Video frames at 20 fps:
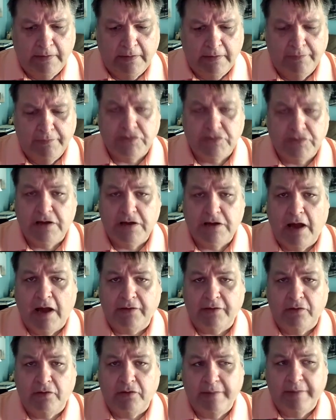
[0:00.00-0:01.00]
There's
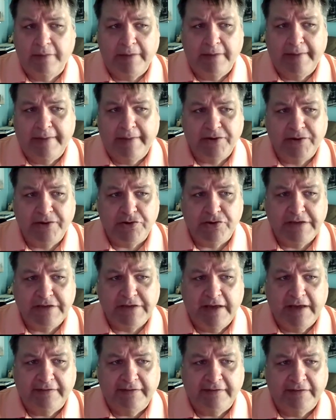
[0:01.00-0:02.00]
not going to be a major
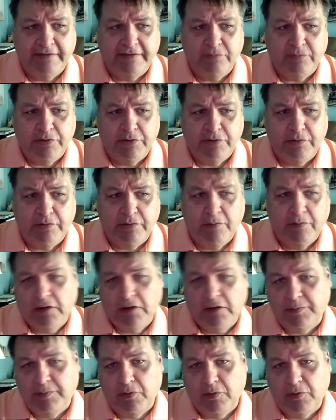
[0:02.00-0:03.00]
test since we're doing
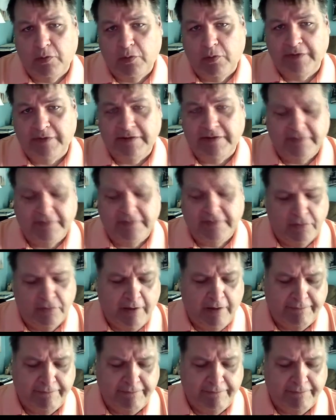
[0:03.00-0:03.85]
multiple quizzes.